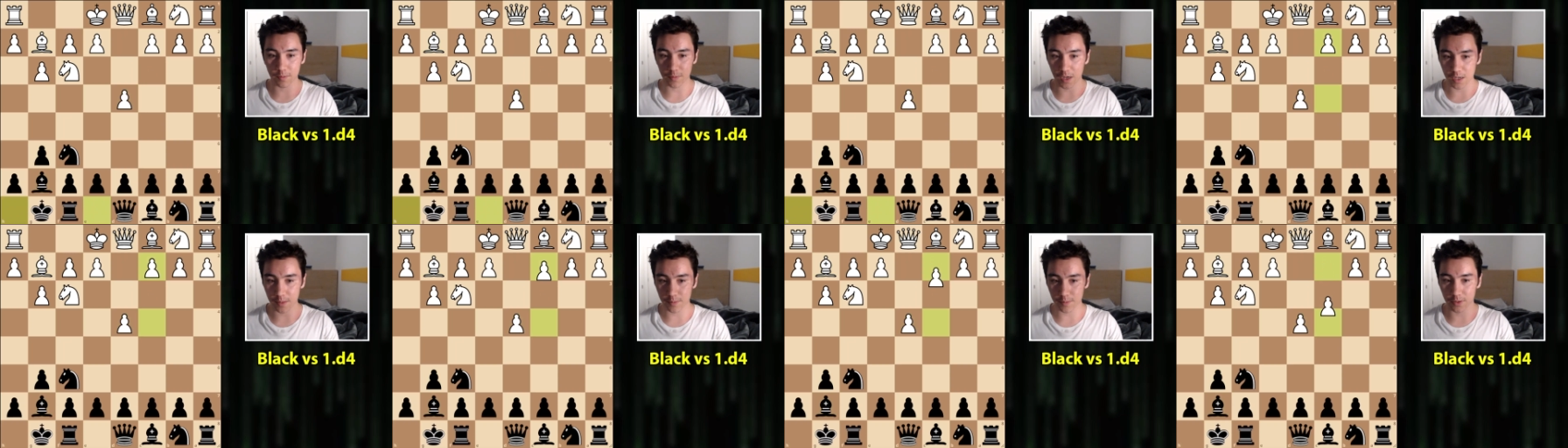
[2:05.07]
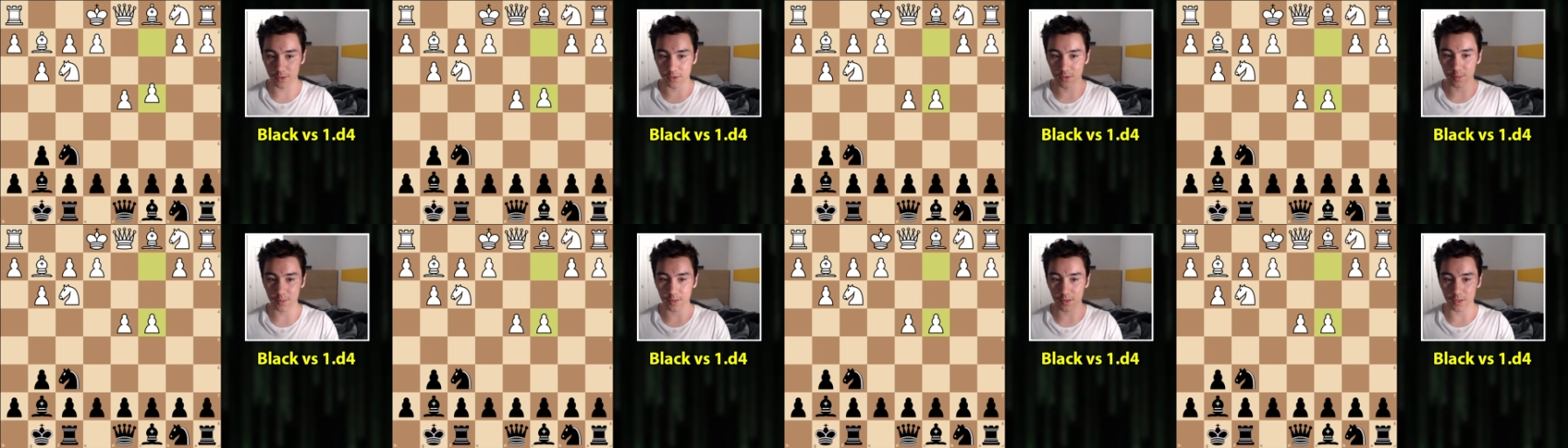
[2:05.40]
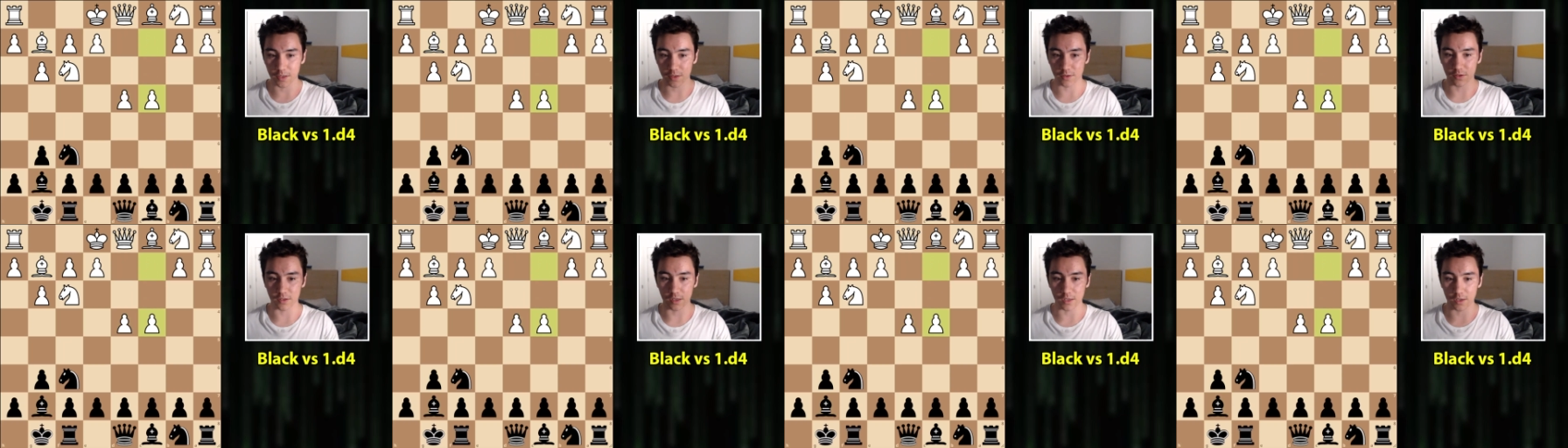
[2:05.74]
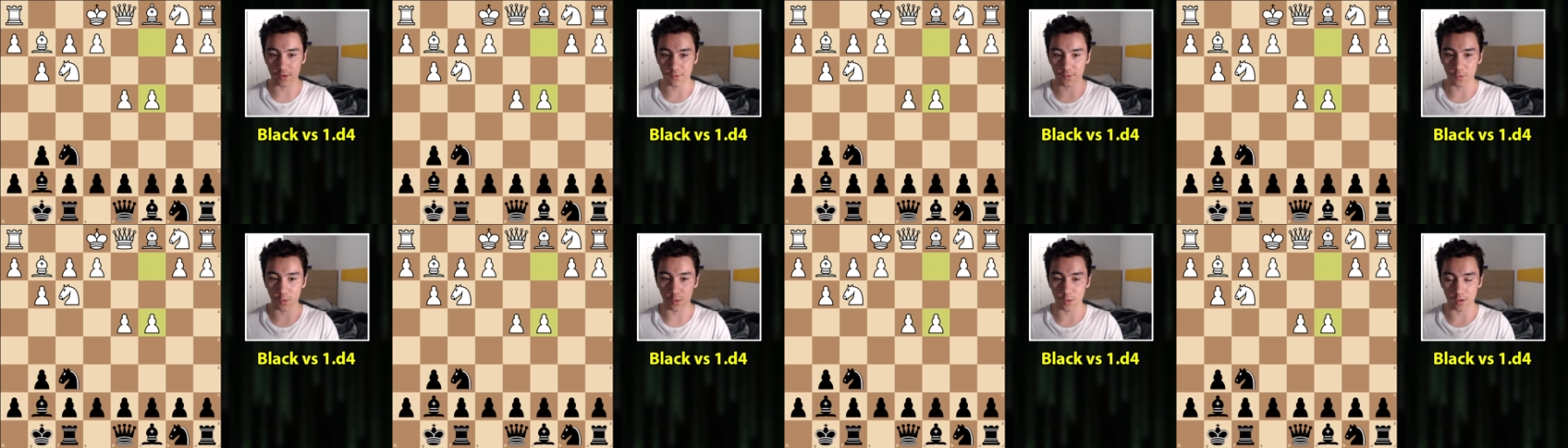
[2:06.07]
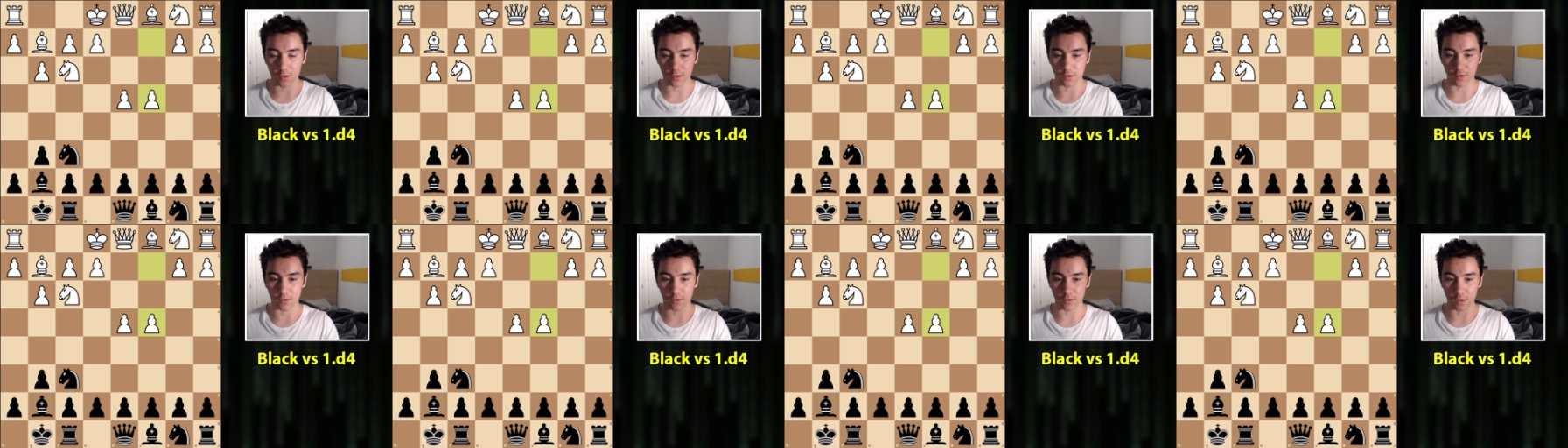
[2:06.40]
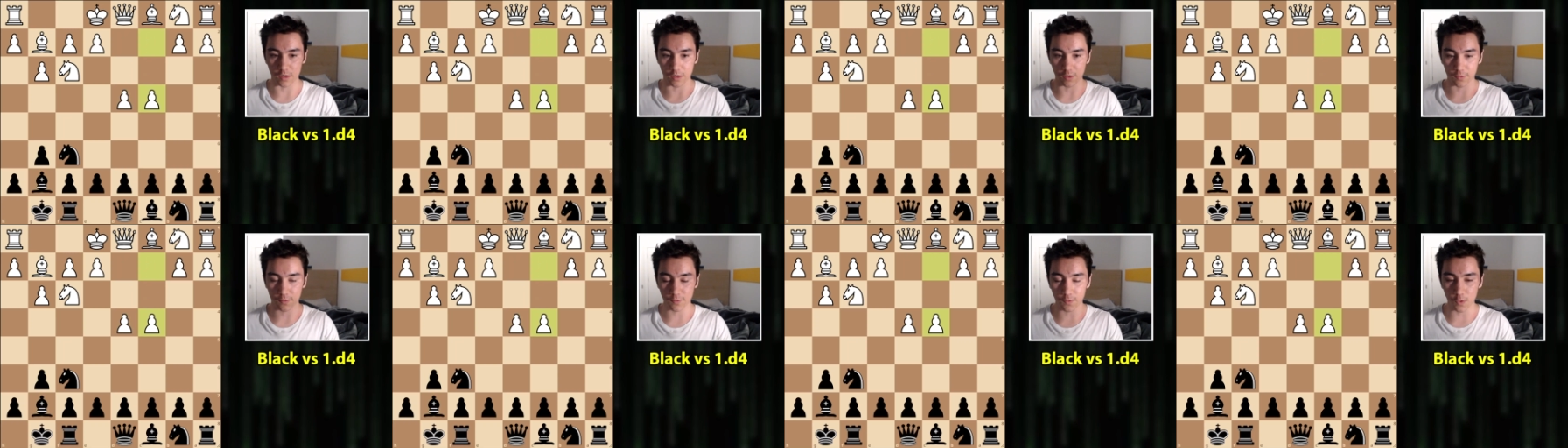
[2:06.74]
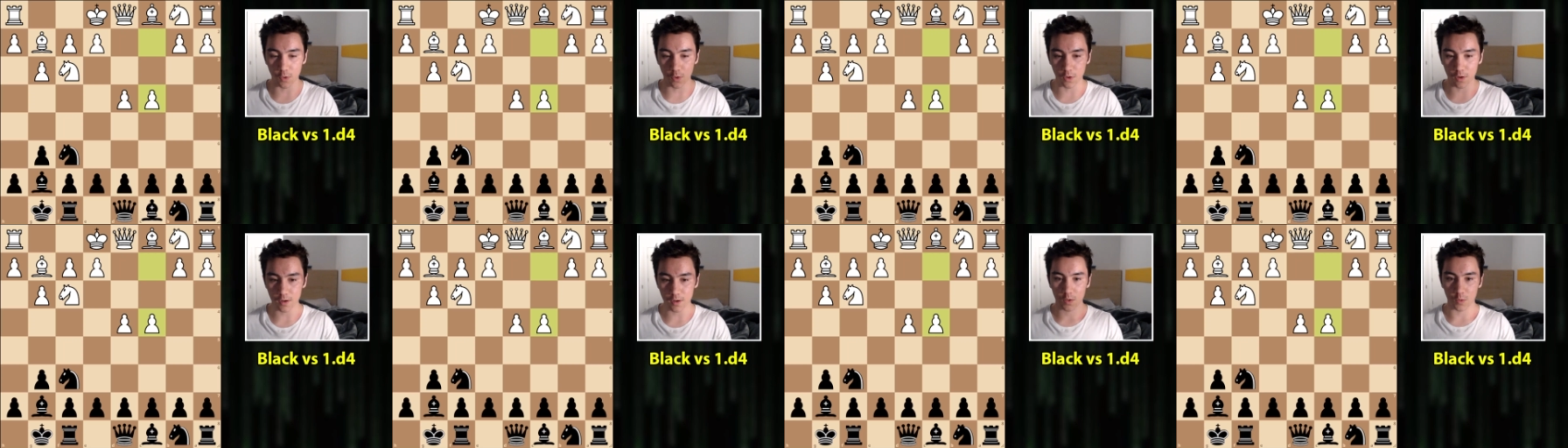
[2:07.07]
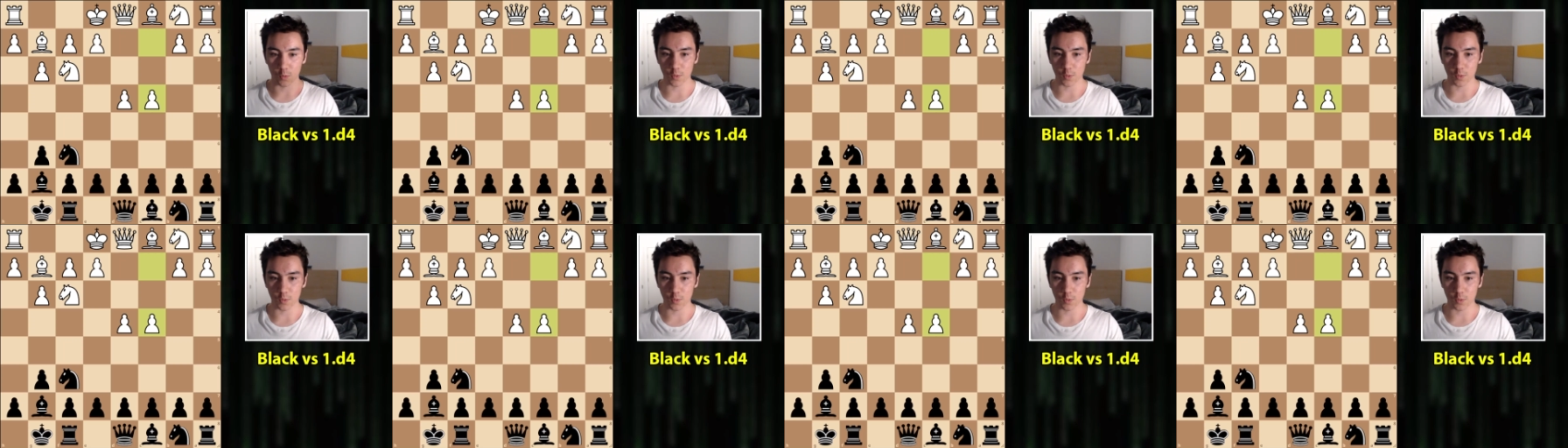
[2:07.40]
my opponent played d4 and c4,